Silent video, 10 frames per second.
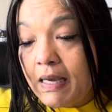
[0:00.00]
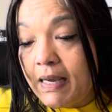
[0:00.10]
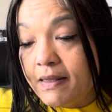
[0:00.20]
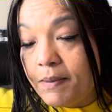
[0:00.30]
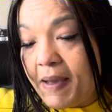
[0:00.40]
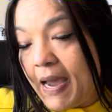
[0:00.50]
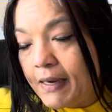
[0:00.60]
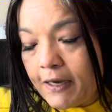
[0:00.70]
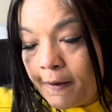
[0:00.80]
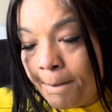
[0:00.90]
in the
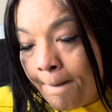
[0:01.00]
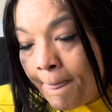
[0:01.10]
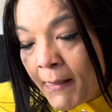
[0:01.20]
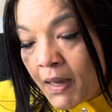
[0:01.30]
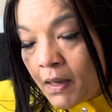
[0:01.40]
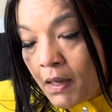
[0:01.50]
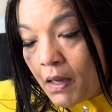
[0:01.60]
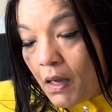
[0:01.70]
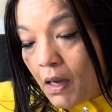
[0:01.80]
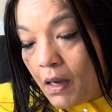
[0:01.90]
packet.
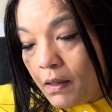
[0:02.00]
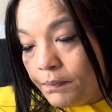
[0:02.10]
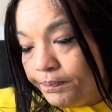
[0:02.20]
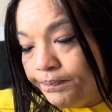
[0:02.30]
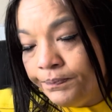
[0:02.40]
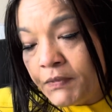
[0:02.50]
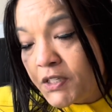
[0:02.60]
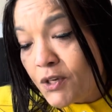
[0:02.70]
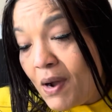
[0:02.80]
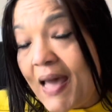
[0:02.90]

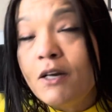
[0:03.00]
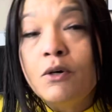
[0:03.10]
So I